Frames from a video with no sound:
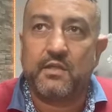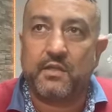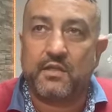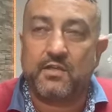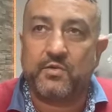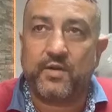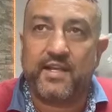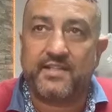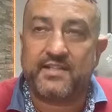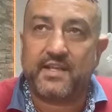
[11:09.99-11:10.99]
in a
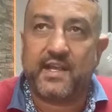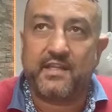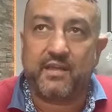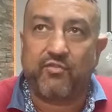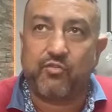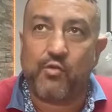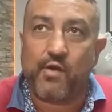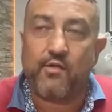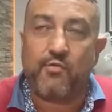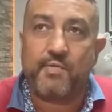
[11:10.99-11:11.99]
great state of
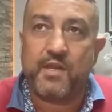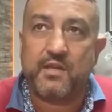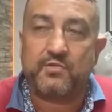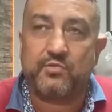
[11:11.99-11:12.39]
well-being,